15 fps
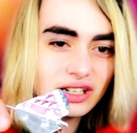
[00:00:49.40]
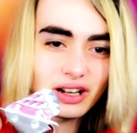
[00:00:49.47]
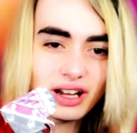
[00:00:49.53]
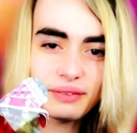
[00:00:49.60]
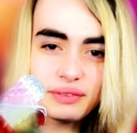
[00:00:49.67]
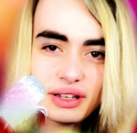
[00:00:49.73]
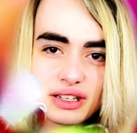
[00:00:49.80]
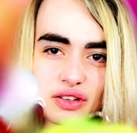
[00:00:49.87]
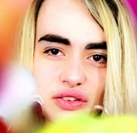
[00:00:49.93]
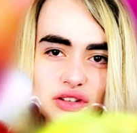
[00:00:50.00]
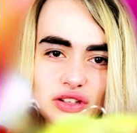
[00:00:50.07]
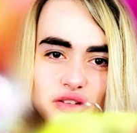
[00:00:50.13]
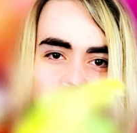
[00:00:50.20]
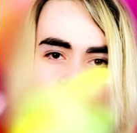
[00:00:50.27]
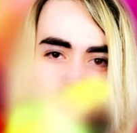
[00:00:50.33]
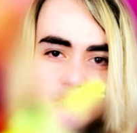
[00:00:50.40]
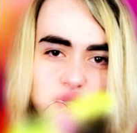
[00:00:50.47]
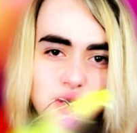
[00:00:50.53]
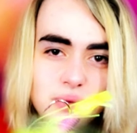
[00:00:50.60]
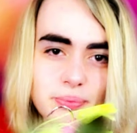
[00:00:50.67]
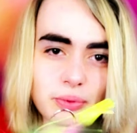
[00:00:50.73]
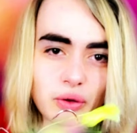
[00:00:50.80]
know, I'm not used to using the
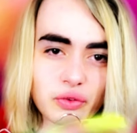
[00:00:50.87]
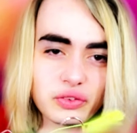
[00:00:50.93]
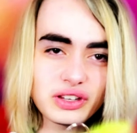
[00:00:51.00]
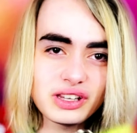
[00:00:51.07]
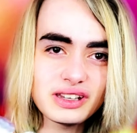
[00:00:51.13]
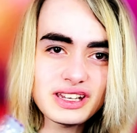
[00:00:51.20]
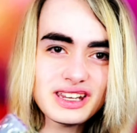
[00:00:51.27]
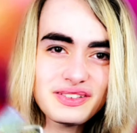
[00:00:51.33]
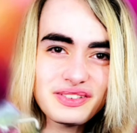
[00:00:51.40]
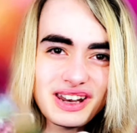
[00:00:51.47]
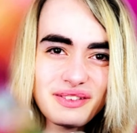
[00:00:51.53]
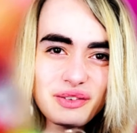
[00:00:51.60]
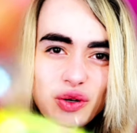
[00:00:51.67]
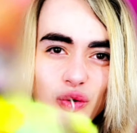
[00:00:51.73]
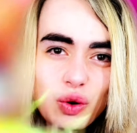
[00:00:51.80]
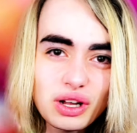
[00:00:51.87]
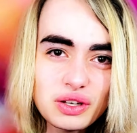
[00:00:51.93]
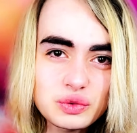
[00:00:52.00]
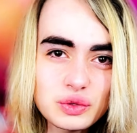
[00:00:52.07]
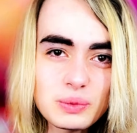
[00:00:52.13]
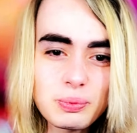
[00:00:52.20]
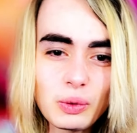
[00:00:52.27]
triples. And they even have a
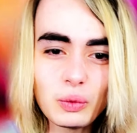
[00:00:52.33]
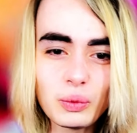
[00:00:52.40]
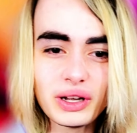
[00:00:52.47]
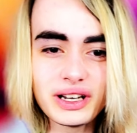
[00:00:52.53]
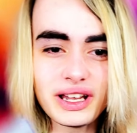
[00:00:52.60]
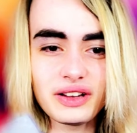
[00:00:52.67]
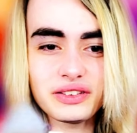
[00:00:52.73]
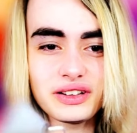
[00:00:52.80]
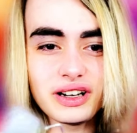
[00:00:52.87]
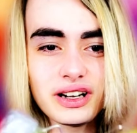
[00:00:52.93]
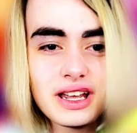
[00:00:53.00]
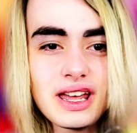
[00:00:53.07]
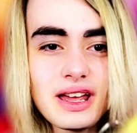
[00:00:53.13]
quadruple one out there.